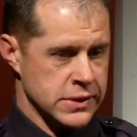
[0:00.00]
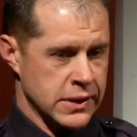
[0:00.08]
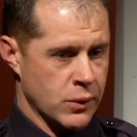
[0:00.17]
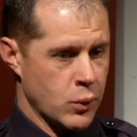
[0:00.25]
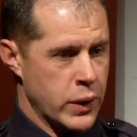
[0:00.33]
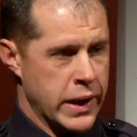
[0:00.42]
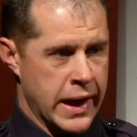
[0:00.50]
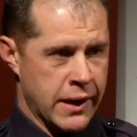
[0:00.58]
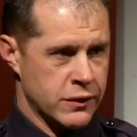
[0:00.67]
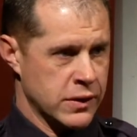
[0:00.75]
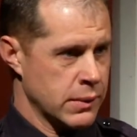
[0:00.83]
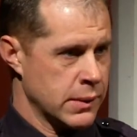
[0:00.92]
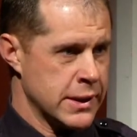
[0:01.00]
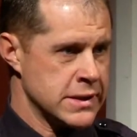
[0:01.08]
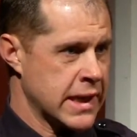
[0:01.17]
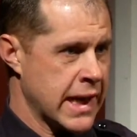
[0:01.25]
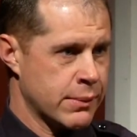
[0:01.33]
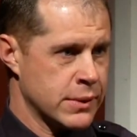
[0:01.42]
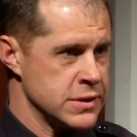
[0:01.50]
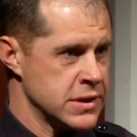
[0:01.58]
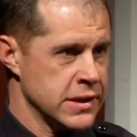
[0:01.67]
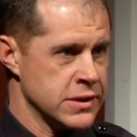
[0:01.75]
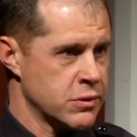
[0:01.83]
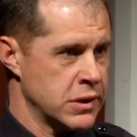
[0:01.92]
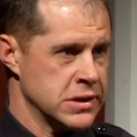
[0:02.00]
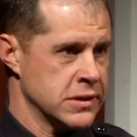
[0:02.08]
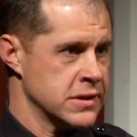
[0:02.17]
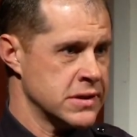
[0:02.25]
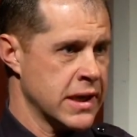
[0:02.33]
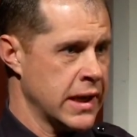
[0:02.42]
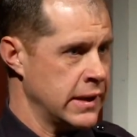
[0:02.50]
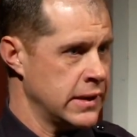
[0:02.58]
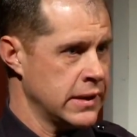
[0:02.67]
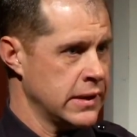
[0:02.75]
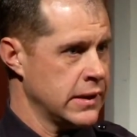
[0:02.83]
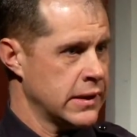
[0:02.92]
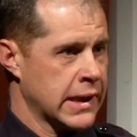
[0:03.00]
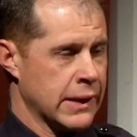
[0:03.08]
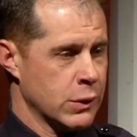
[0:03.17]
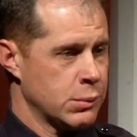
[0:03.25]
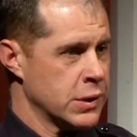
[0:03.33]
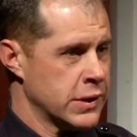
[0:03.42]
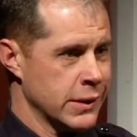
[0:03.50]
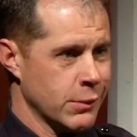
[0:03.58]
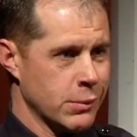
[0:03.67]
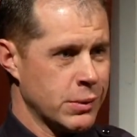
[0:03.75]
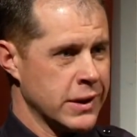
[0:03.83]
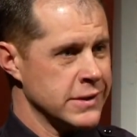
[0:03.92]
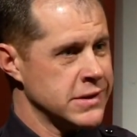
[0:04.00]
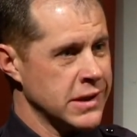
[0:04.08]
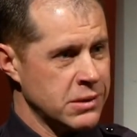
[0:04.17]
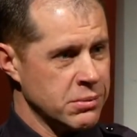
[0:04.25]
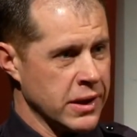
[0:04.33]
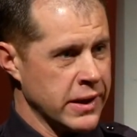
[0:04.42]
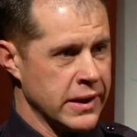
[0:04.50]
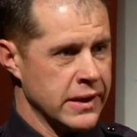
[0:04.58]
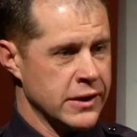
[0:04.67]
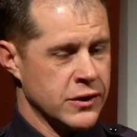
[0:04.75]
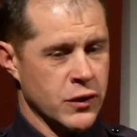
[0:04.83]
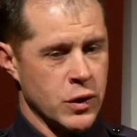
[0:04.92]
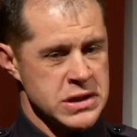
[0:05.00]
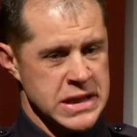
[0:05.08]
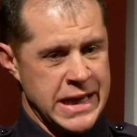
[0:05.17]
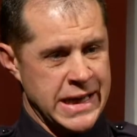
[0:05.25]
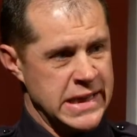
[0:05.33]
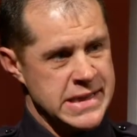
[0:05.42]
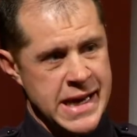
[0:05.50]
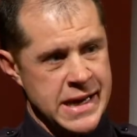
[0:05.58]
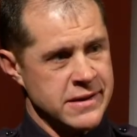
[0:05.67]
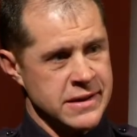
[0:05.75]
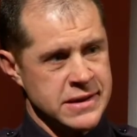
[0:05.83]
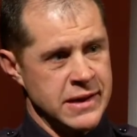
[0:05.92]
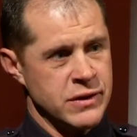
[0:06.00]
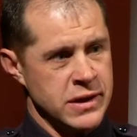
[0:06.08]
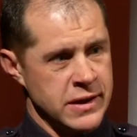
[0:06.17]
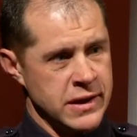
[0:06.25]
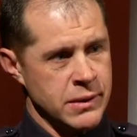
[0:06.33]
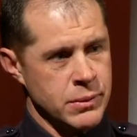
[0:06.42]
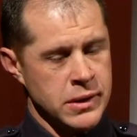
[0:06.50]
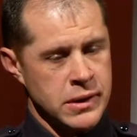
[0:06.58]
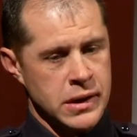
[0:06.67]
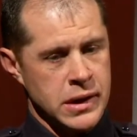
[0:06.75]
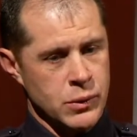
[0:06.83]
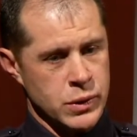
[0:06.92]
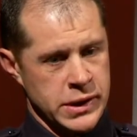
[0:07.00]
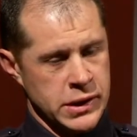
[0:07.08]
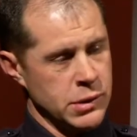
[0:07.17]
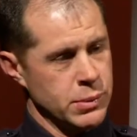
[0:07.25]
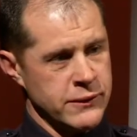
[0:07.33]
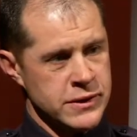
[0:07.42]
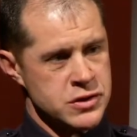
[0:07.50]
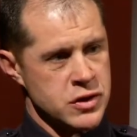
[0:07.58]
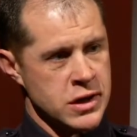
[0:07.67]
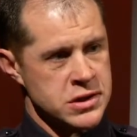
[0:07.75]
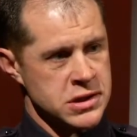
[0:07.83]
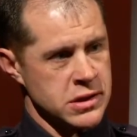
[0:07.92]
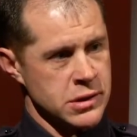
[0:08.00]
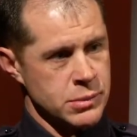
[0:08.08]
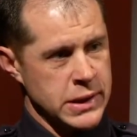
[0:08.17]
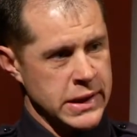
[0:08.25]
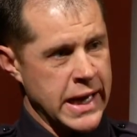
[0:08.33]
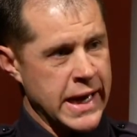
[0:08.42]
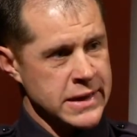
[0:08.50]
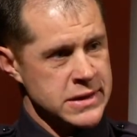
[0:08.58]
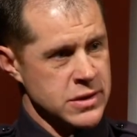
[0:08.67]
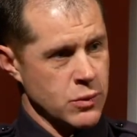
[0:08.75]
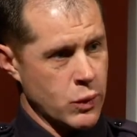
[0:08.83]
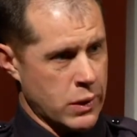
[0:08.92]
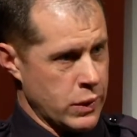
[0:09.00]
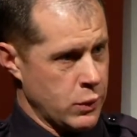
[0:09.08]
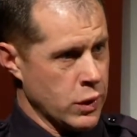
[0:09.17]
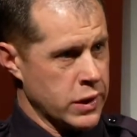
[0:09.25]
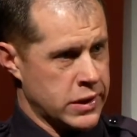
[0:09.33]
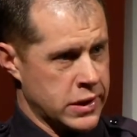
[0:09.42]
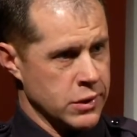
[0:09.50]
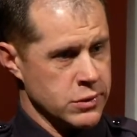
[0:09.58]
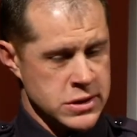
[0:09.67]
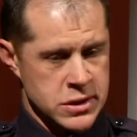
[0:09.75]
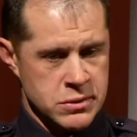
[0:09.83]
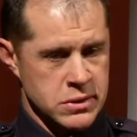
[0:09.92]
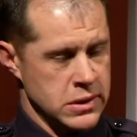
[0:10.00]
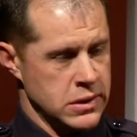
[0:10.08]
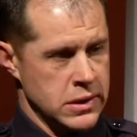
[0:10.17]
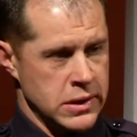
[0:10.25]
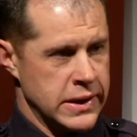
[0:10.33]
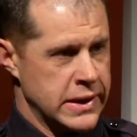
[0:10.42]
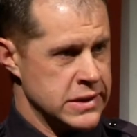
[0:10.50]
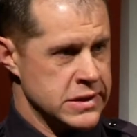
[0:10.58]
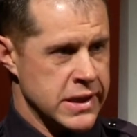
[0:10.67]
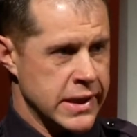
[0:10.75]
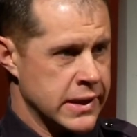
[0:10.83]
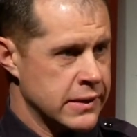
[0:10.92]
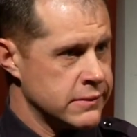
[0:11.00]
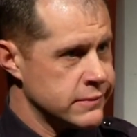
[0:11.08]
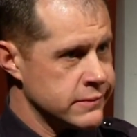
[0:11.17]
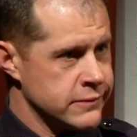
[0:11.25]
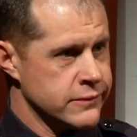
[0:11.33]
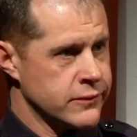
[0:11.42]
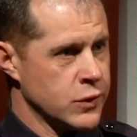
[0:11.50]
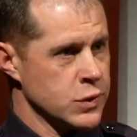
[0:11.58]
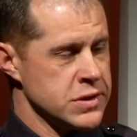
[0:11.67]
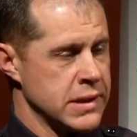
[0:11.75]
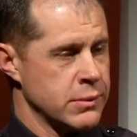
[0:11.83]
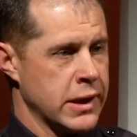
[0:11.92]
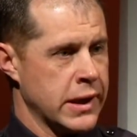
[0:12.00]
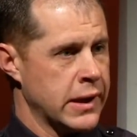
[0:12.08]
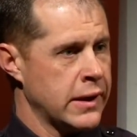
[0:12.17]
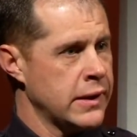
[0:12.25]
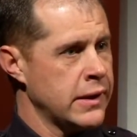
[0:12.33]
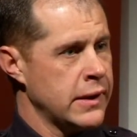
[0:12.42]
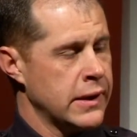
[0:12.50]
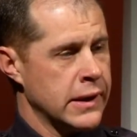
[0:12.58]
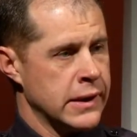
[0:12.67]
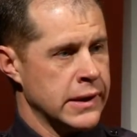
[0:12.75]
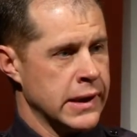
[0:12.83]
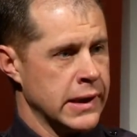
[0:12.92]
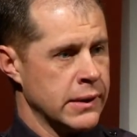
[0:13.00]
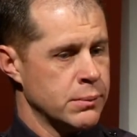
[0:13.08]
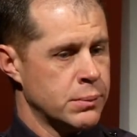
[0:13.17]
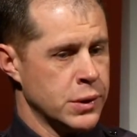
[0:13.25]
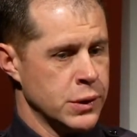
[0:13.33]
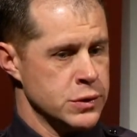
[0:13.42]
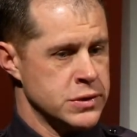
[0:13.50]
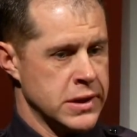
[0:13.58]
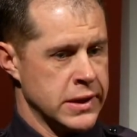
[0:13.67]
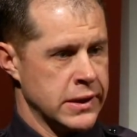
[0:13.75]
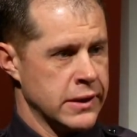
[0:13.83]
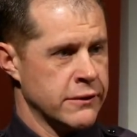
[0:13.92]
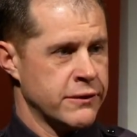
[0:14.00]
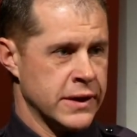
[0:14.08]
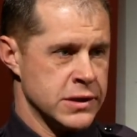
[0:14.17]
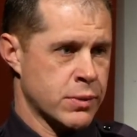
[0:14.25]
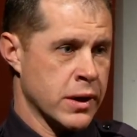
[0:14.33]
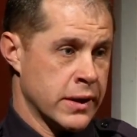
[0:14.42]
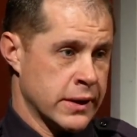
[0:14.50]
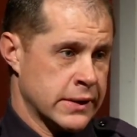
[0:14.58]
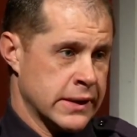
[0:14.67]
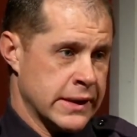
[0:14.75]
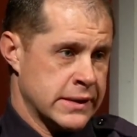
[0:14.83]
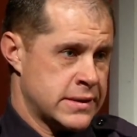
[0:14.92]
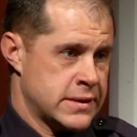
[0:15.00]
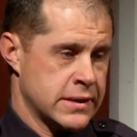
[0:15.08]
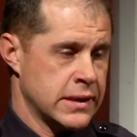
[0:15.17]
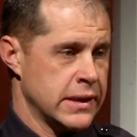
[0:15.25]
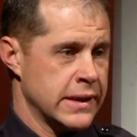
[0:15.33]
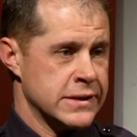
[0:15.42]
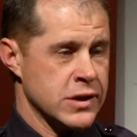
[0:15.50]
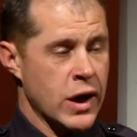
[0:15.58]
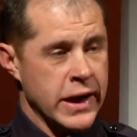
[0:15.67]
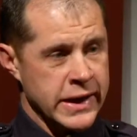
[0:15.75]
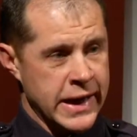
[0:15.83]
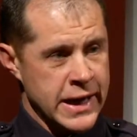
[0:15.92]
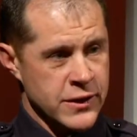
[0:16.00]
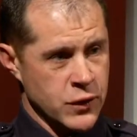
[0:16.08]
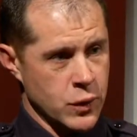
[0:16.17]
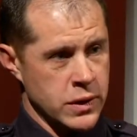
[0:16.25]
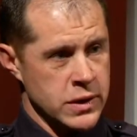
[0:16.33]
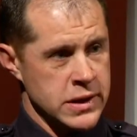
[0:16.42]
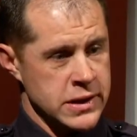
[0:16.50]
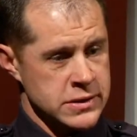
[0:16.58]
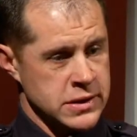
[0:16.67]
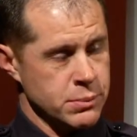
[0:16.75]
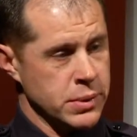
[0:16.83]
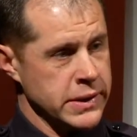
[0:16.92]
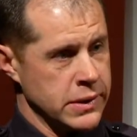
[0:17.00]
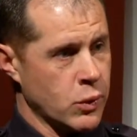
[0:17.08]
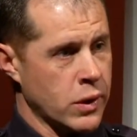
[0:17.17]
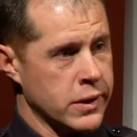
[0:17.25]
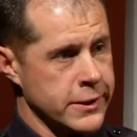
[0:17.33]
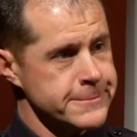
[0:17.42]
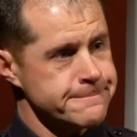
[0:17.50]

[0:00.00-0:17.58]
We have some of the best captains in this region of the state. I would put them up against anybody as far as any task that's given to them with a little bit of instruction, a little bit of guidance on where we want it to go to. They just take it full steam ahead and they produce a finished product, and that's all I can ask for is completed work.